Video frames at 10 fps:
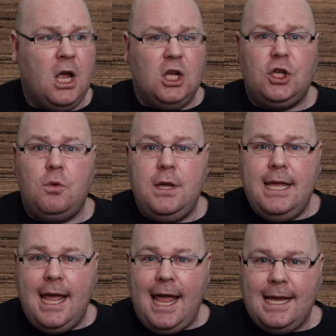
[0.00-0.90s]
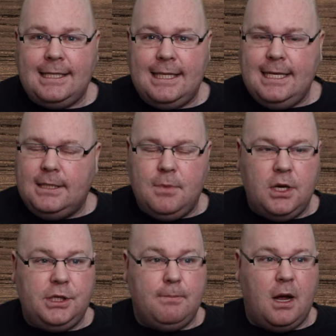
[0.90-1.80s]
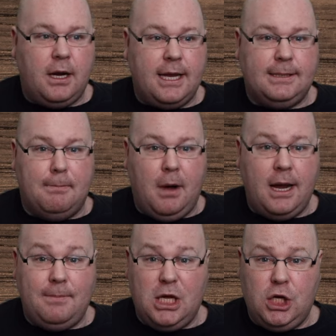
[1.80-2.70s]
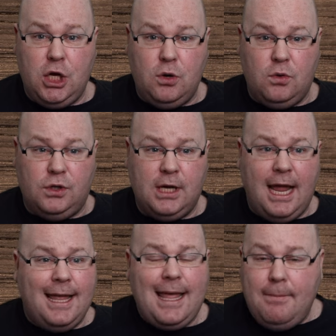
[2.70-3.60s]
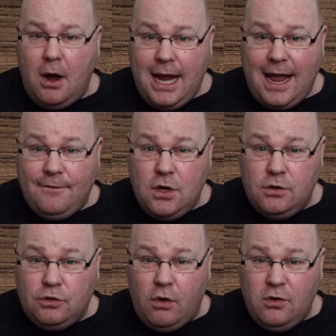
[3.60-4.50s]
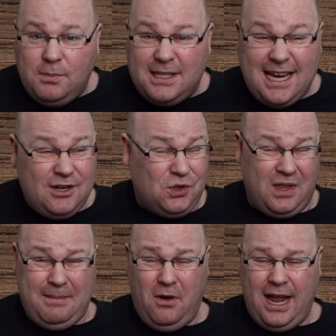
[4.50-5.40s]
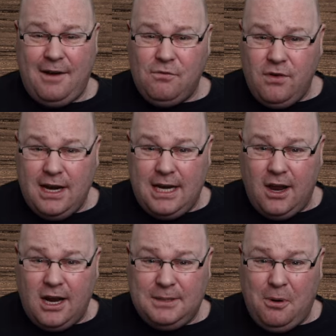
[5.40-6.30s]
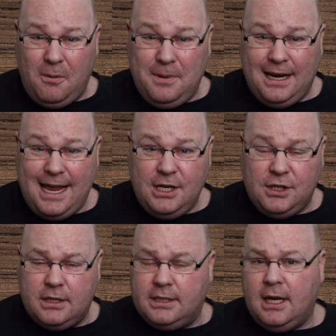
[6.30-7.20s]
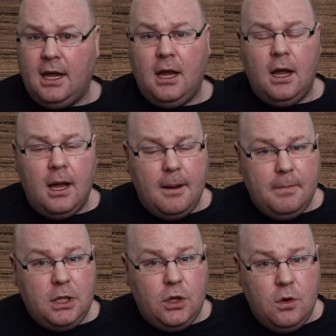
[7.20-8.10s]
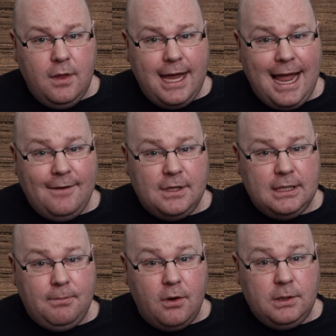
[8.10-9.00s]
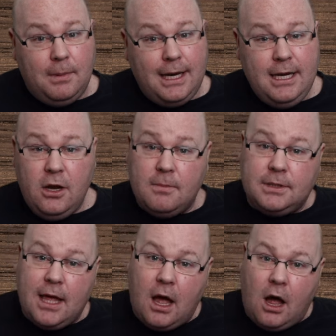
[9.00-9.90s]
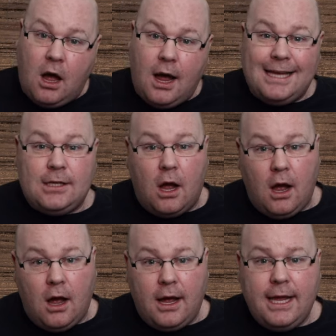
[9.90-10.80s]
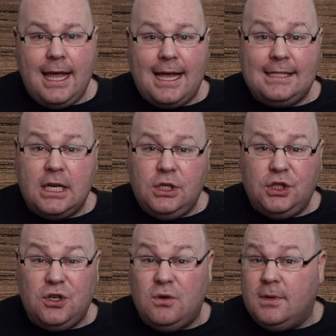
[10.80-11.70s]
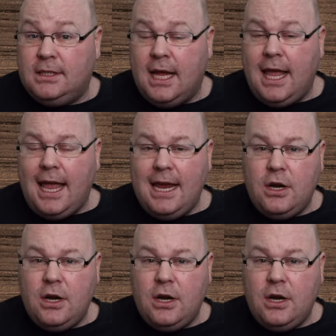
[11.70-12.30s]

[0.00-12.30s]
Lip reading: So yes, these emerging markets might be huge. They might have huge growth potential. They might have really large populations. But do they have disposable incomes that are as high as consumers in